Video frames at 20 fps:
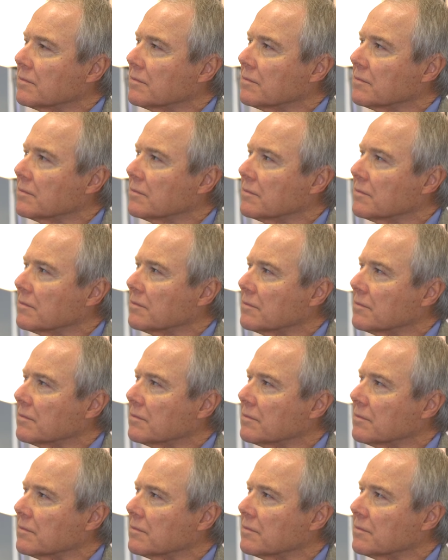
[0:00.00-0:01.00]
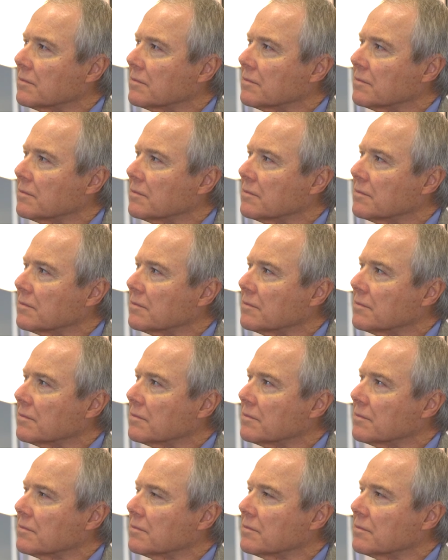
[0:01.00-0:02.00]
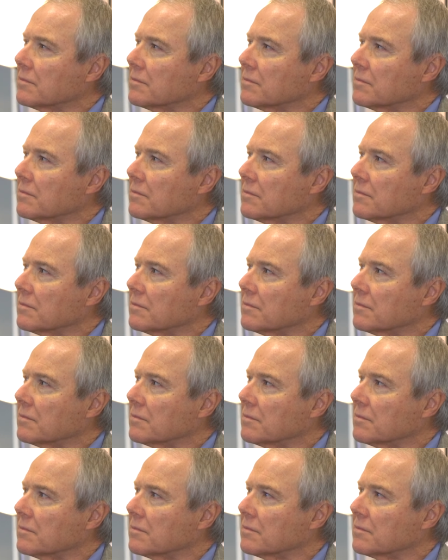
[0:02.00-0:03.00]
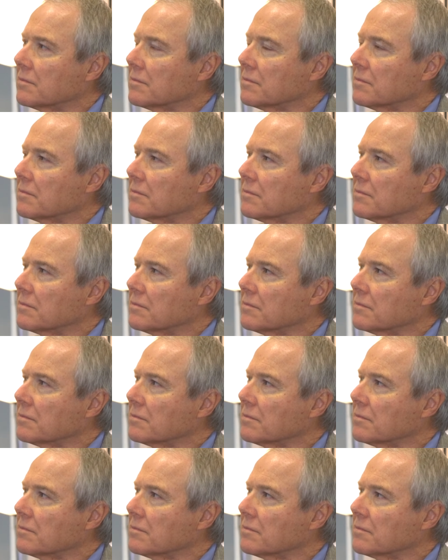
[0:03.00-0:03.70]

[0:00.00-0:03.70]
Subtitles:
No words are spoken by the person on screen.